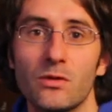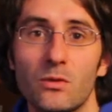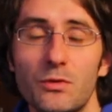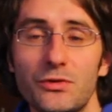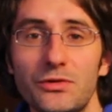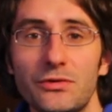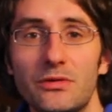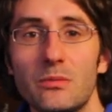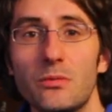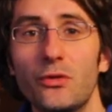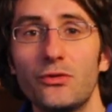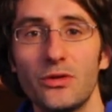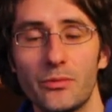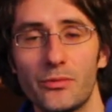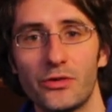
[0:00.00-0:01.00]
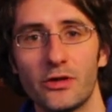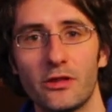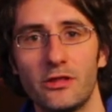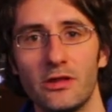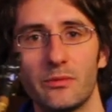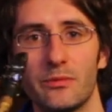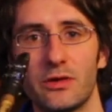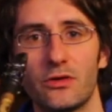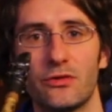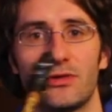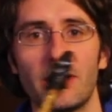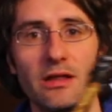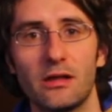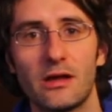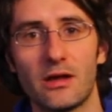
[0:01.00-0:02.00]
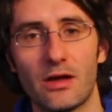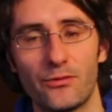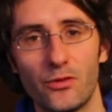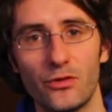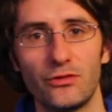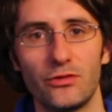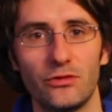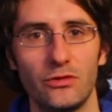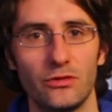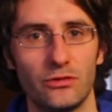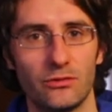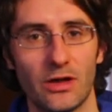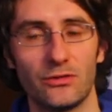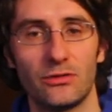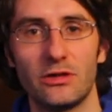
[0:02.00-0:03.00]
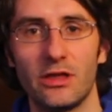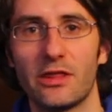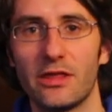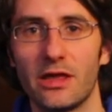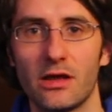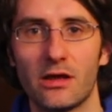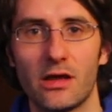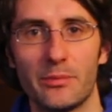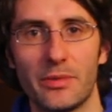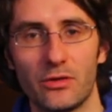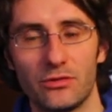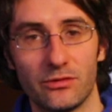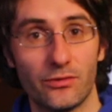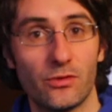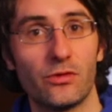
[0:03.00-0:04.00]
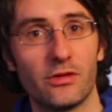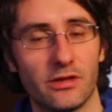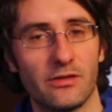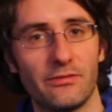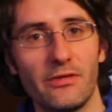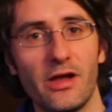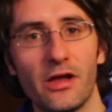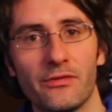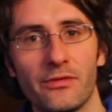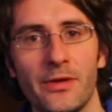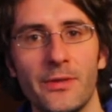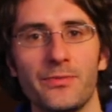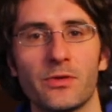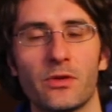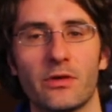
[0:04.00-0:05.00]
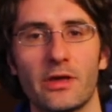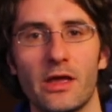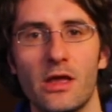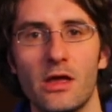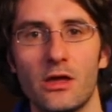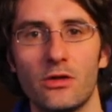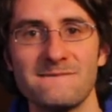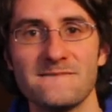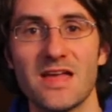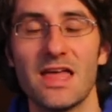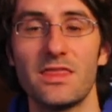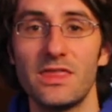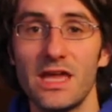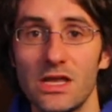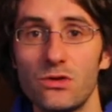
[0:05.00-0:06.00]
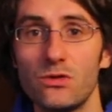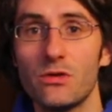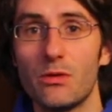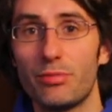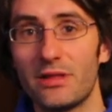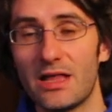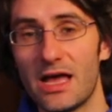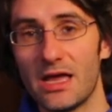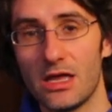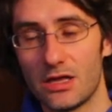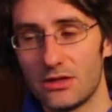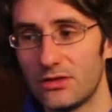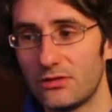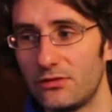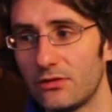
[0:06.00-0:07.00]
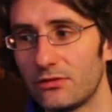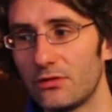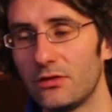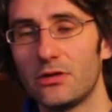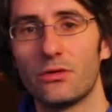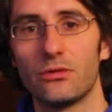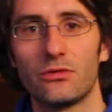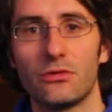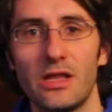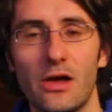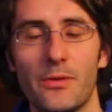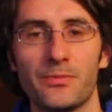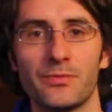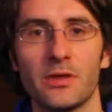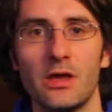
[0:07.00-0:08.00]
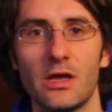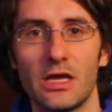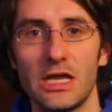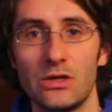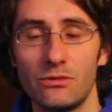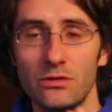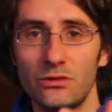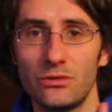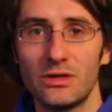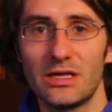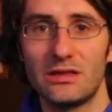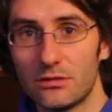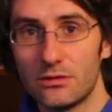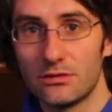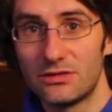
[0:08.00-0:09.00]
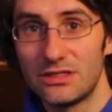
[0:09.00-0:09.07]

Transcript: which is the most important thing because that forces you to actually think about the four and the five. Okay, and then you apply the 16 notes. Now, in order to get the